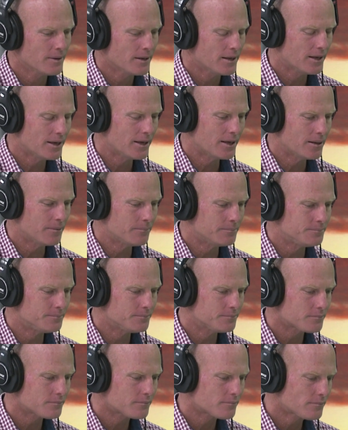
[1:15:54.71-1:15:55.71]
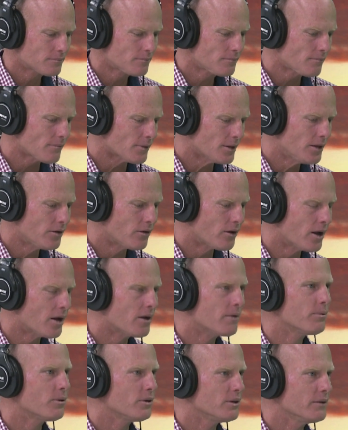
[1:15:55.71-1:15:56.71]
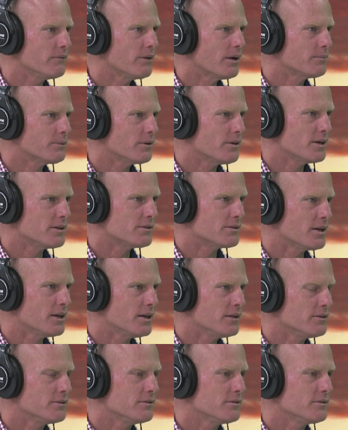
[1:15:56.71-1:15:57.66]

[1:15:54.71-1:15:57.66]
I hope I live up to their standards.